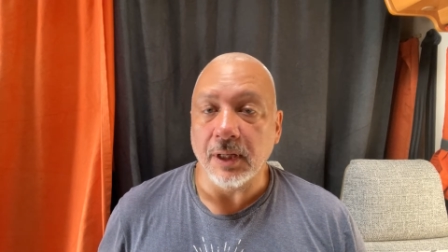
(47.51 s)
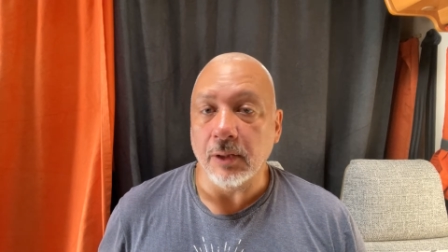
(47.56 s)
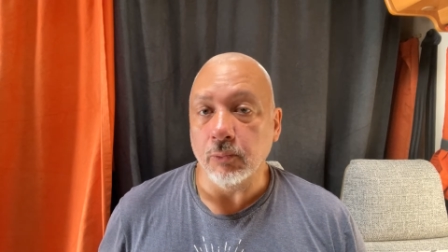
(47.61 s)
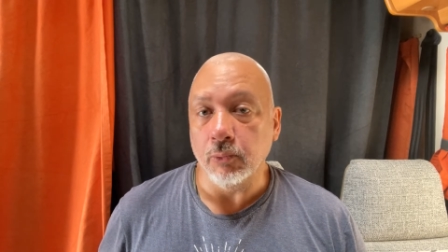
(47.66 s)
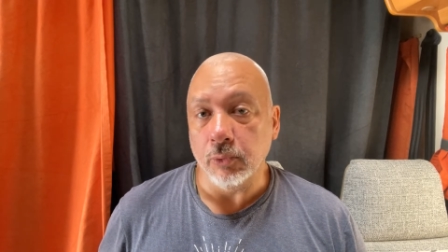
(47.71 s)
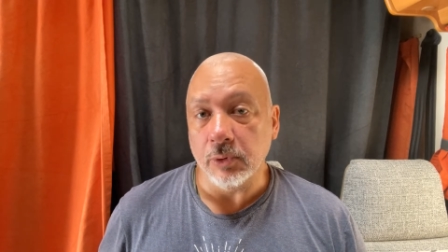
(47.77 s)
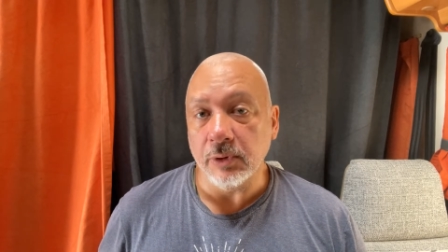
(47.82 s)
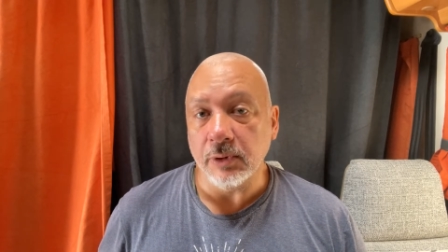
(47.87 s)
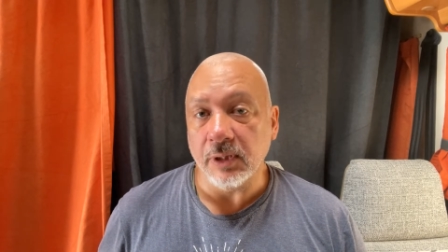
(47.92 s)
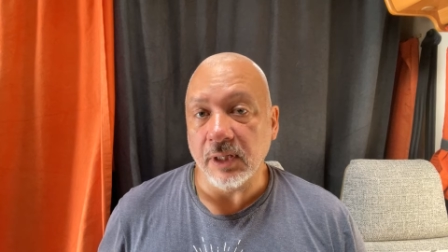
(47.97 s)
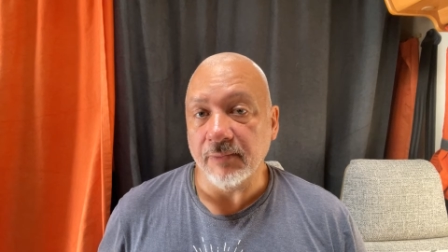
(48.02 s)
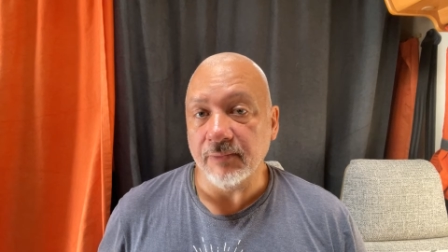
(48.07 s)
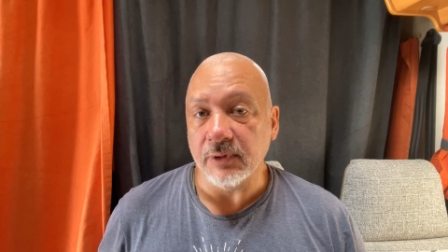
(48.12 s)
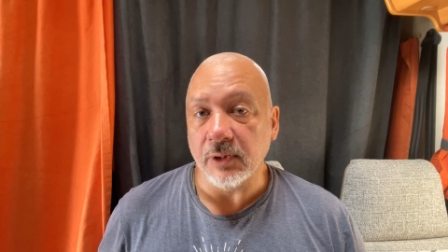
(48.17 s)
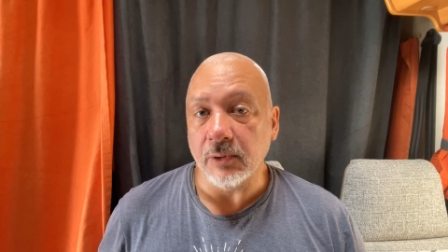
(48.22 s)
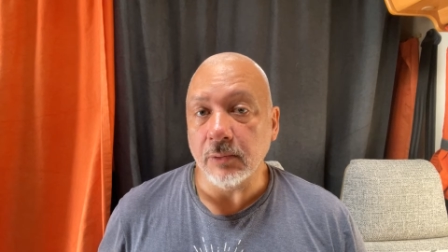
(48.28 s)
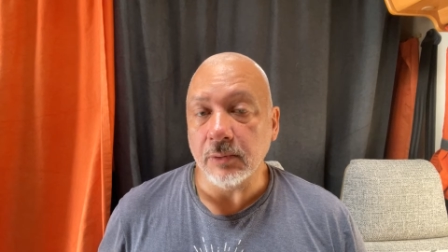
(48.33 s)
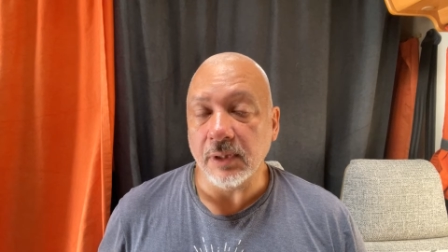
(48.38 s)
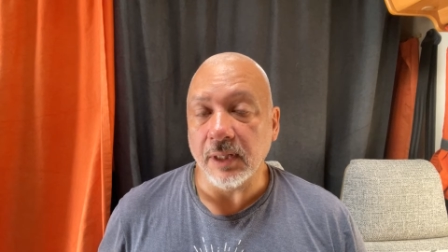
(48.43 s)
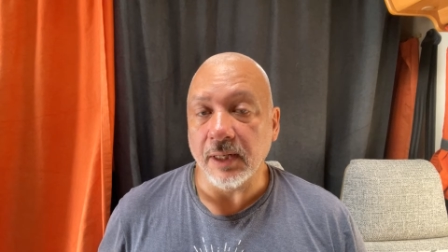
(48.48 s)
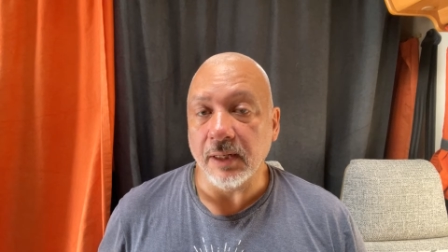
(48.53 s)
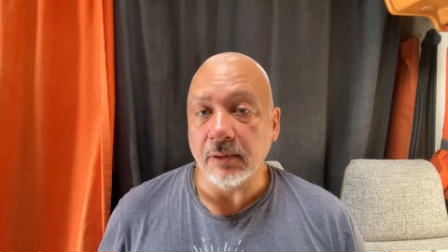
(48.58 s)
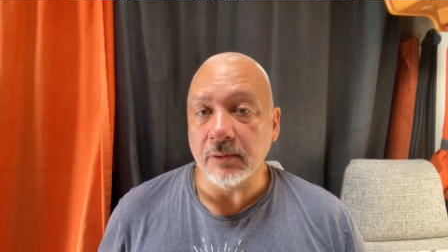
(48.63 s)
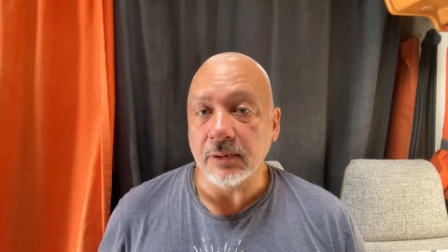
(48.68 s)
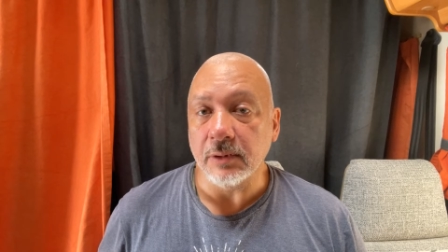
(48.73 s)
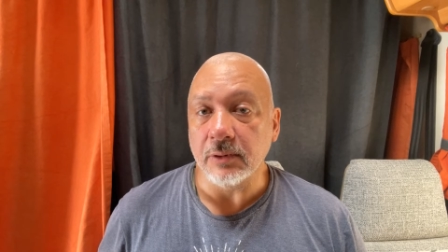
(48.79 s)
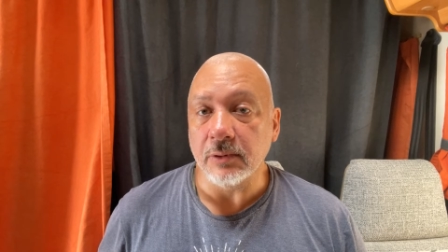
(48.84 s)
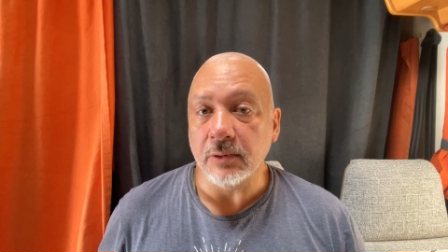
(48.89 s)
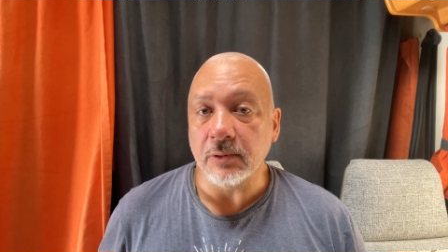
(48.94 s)
I wouldn't have sold the
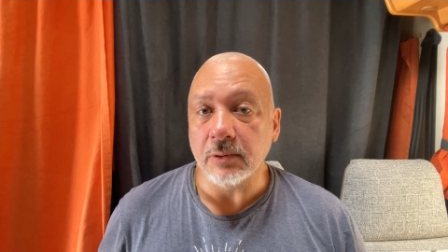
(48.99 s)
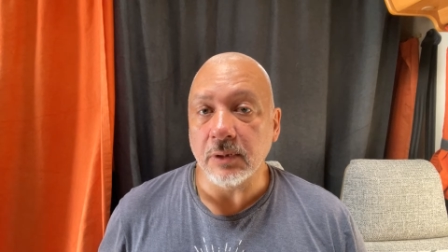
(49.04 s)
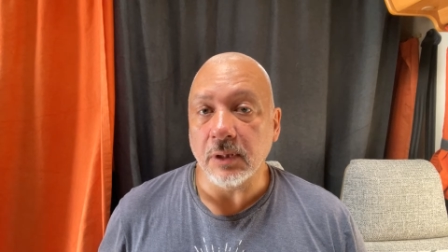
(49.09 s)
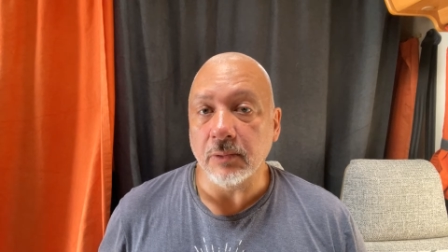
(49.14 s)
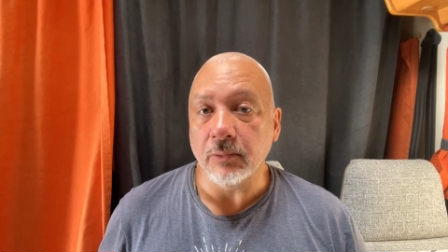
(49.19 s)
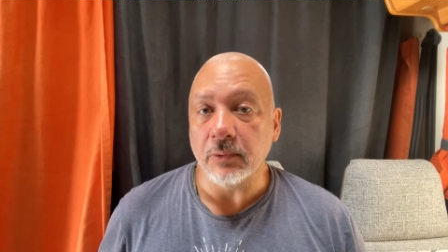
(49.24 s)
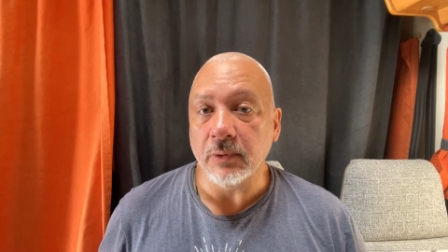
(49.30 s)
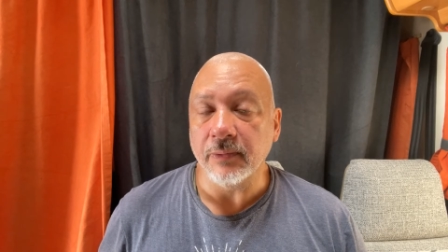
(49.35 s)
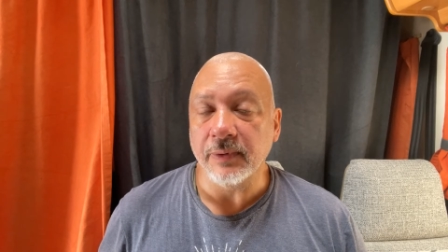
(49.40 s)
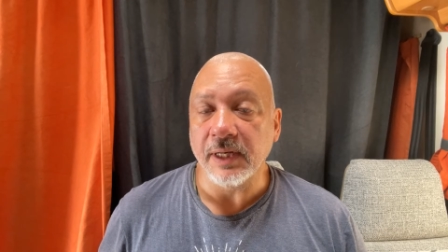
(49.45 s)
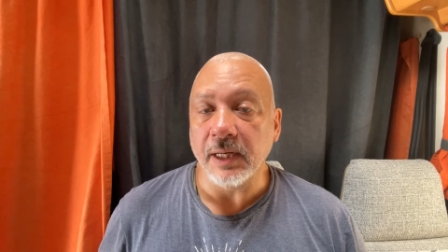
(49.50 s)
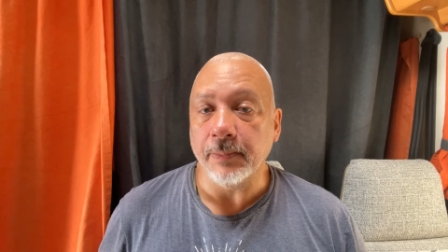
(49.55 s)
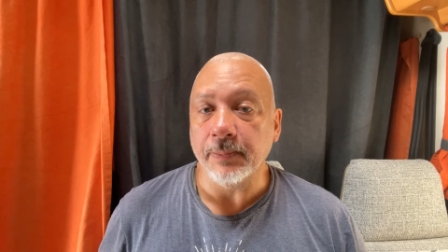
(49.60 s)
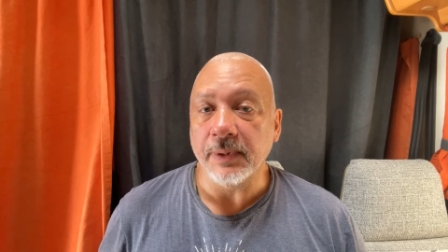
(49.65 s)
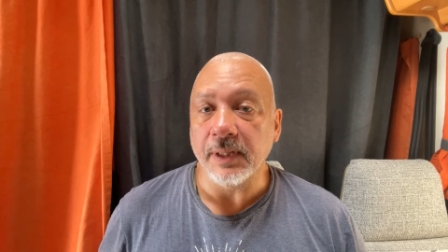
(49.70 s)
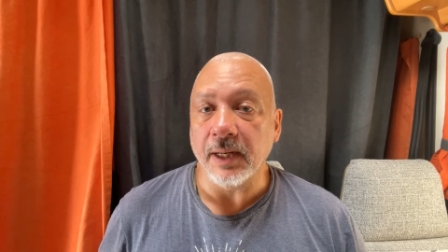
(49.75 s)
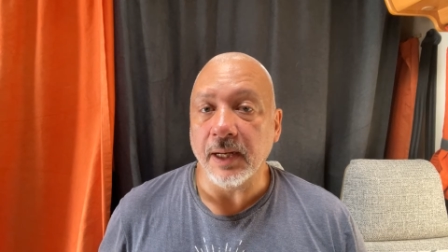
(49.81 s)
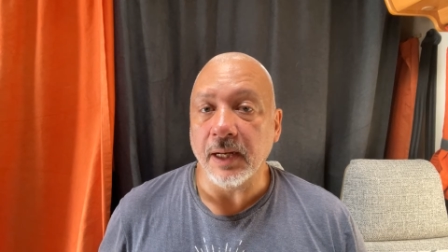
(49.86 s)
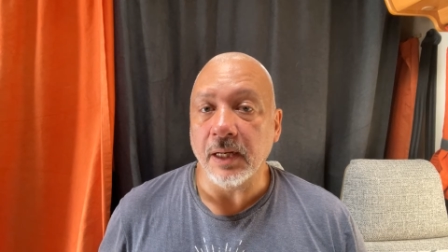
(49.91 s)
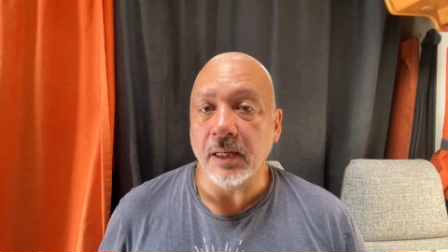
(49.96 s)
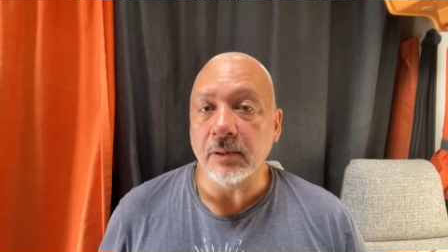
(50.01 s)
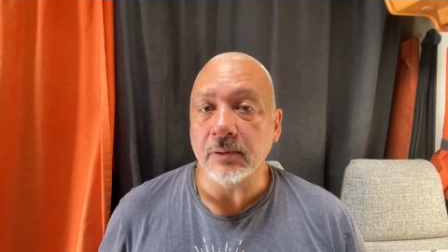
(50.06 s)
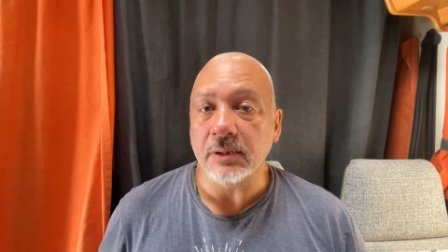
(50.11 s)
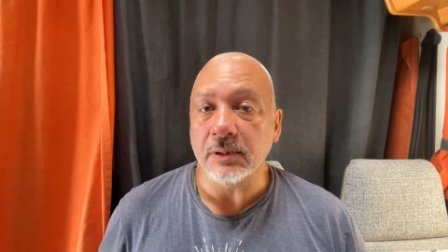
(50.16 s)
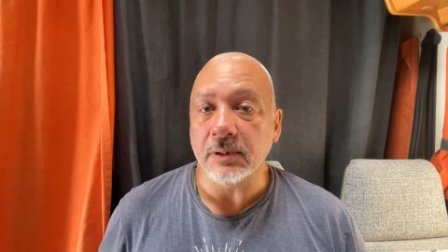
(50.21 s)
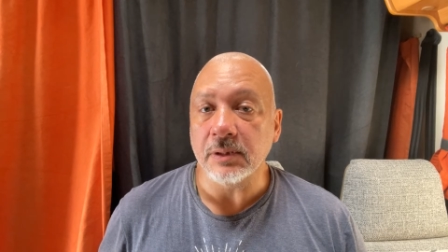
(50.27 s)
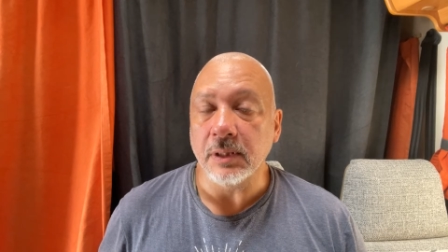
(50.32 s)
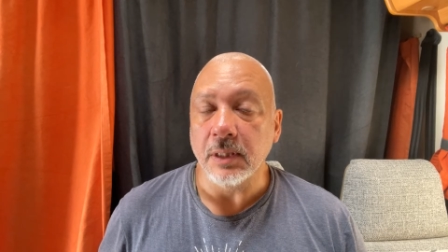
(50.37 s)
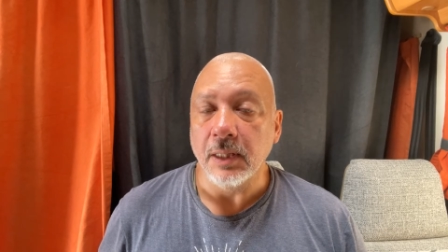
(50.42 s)
house at all. I would have kept the
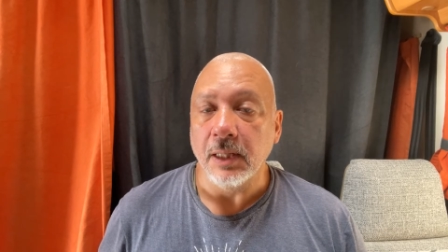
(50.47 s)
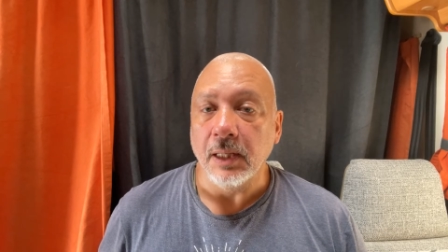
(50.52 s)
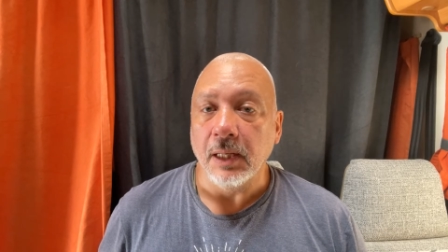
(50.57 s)
house